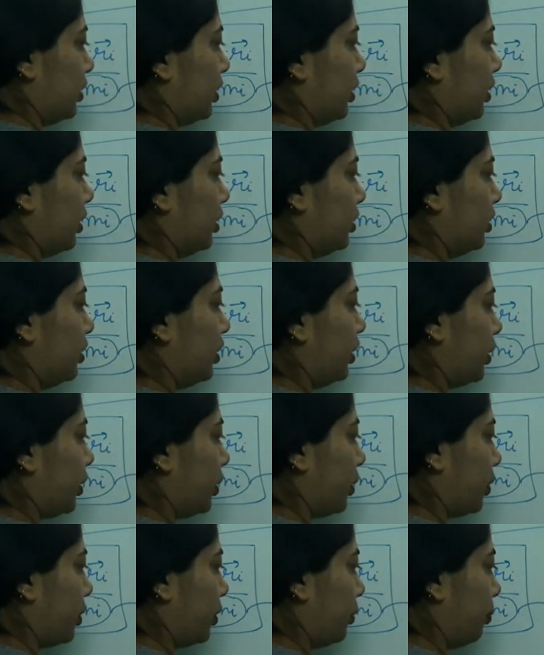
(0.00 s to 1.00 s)
the
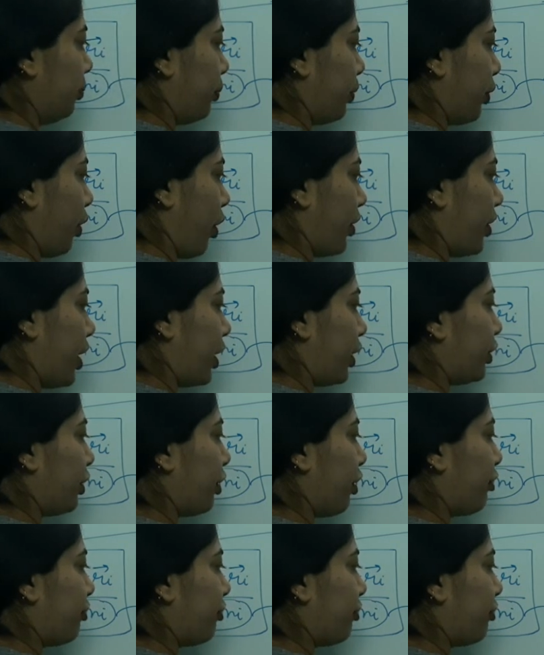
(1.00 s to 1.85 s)
product of